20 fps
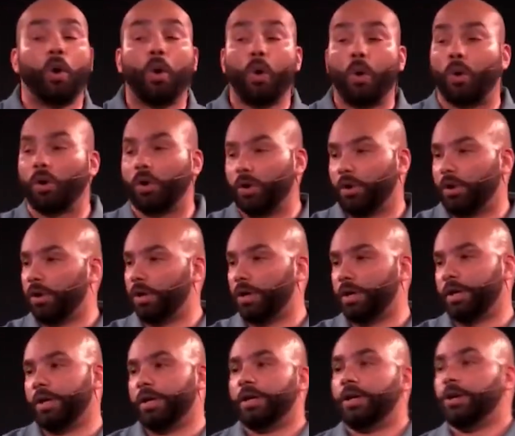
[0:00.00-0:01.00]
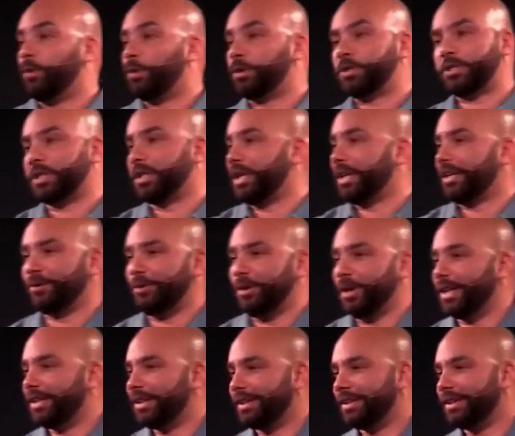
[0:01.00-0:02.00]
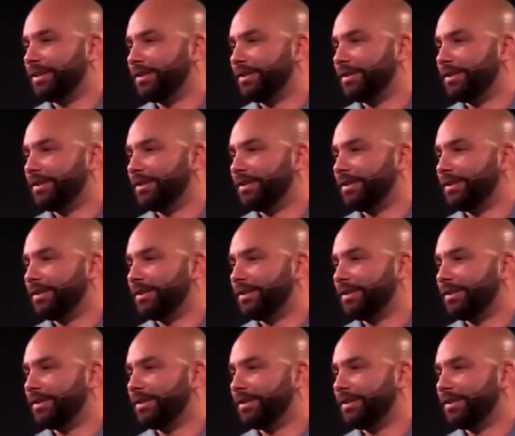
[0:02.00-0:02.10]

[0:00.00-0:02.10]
or we're just going to get in the way.